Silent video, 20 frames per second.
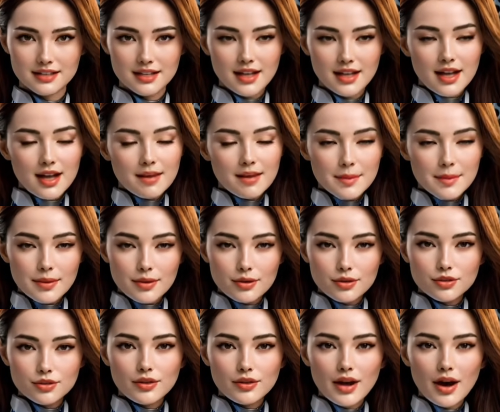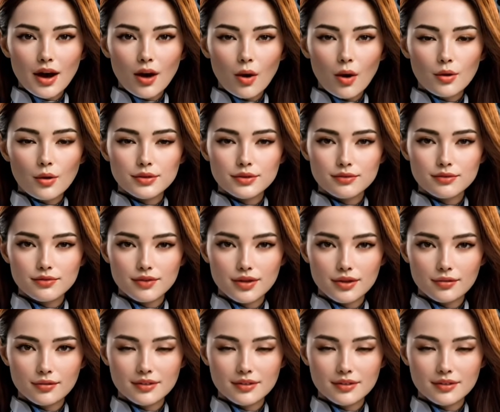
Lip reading: The bishop leans on f6,